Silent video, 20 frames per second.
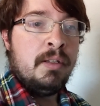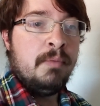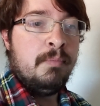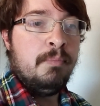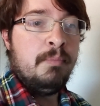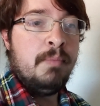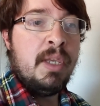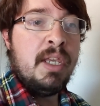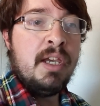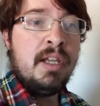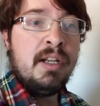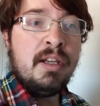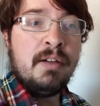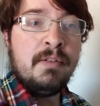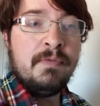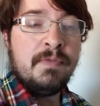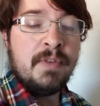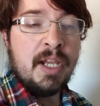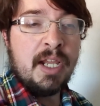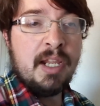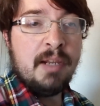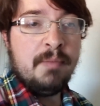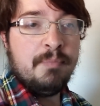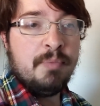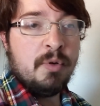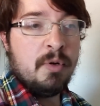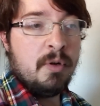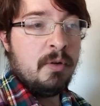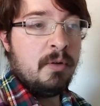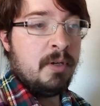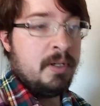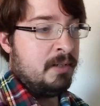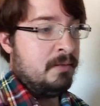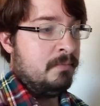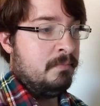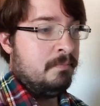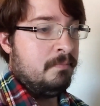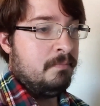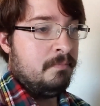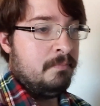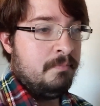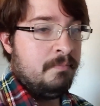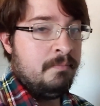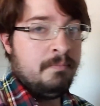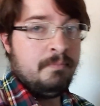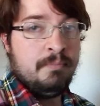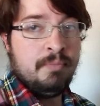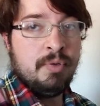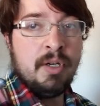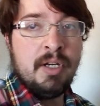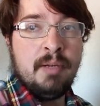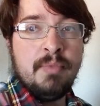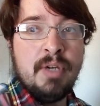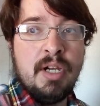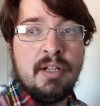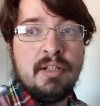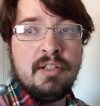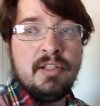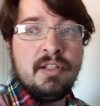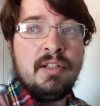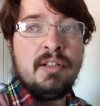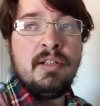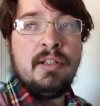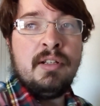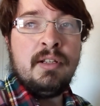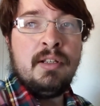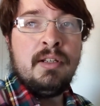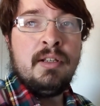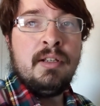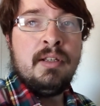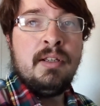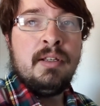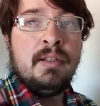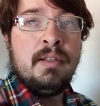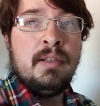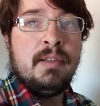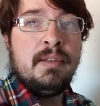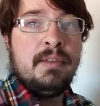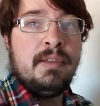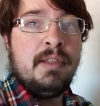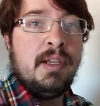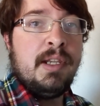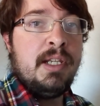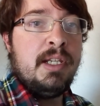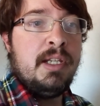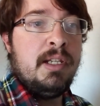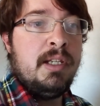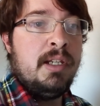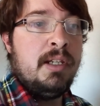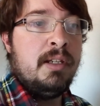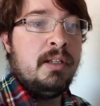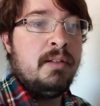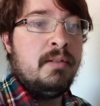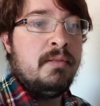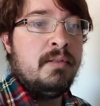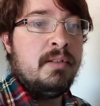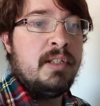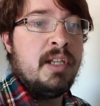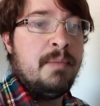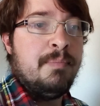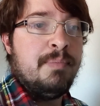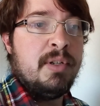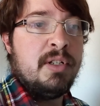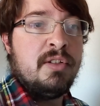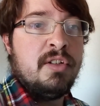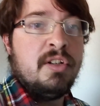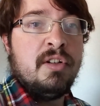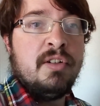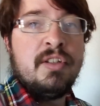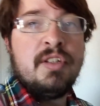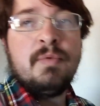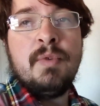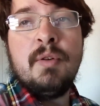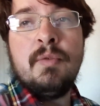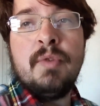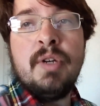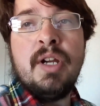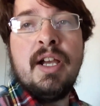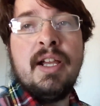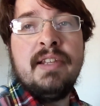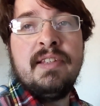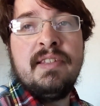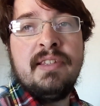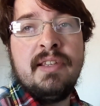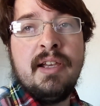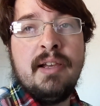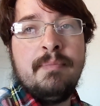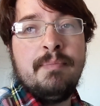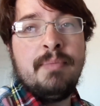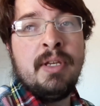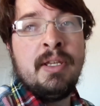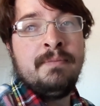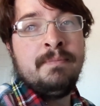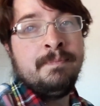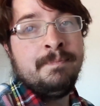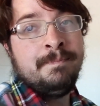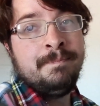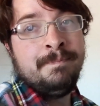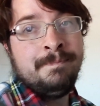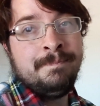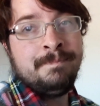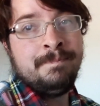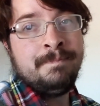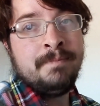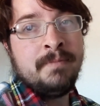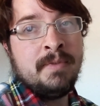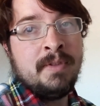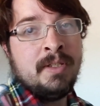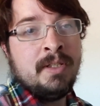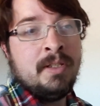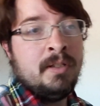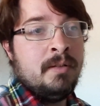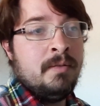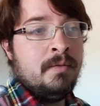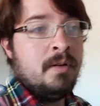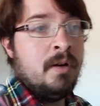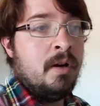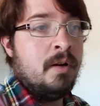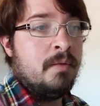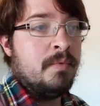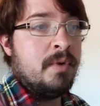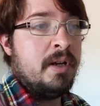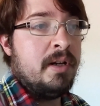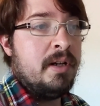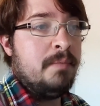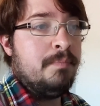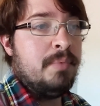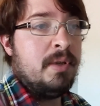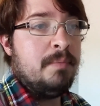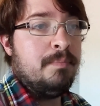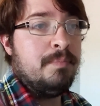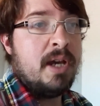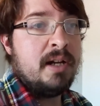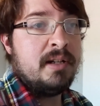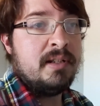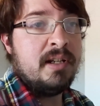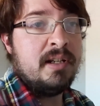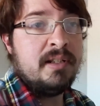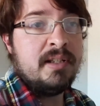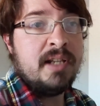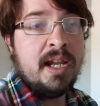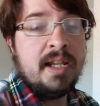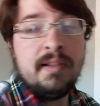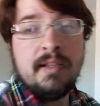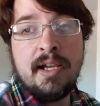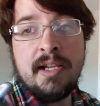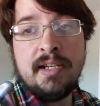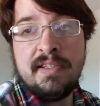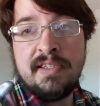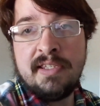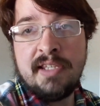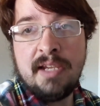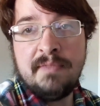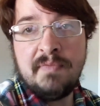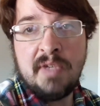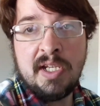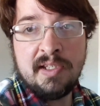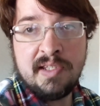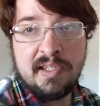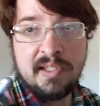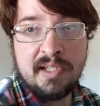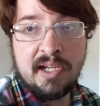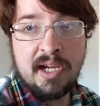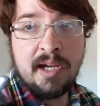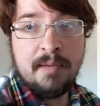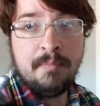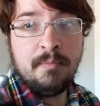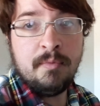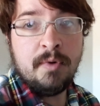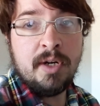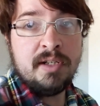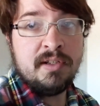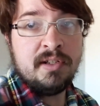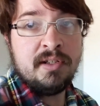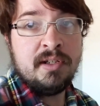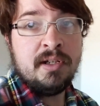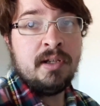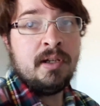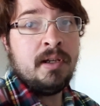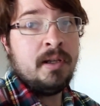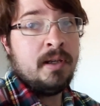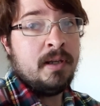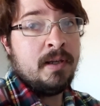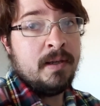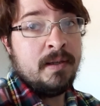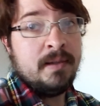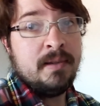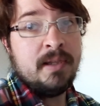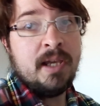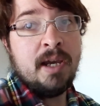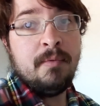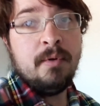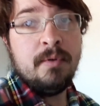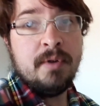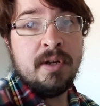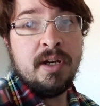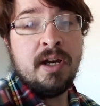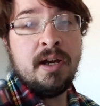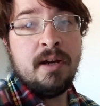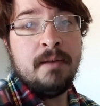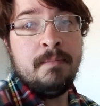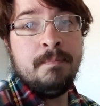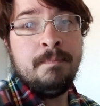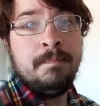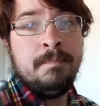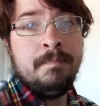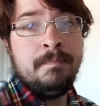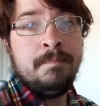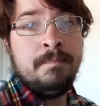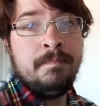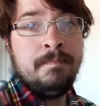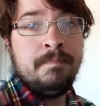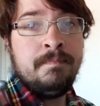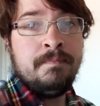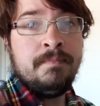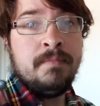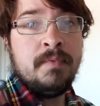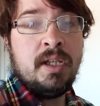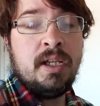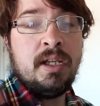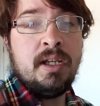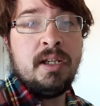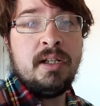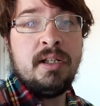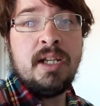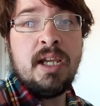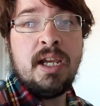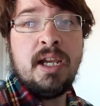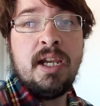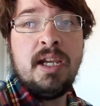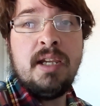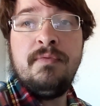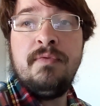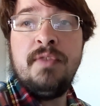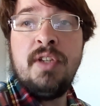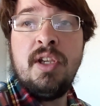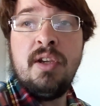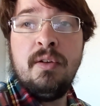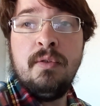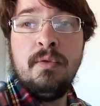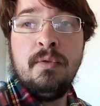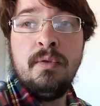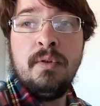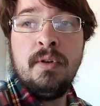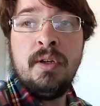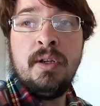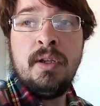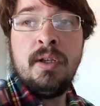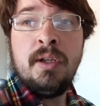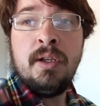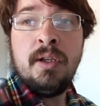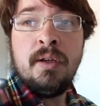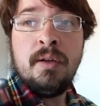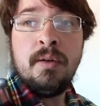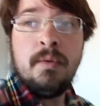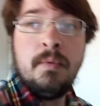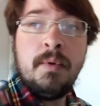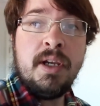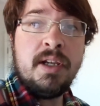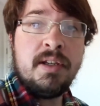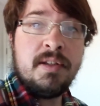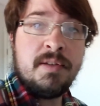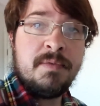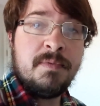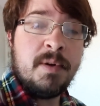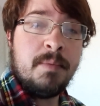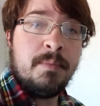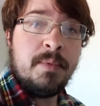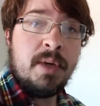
mid of April, and pretty much the temperatures will rise up and already be back to daylight savings time, which that will come in a few weeks from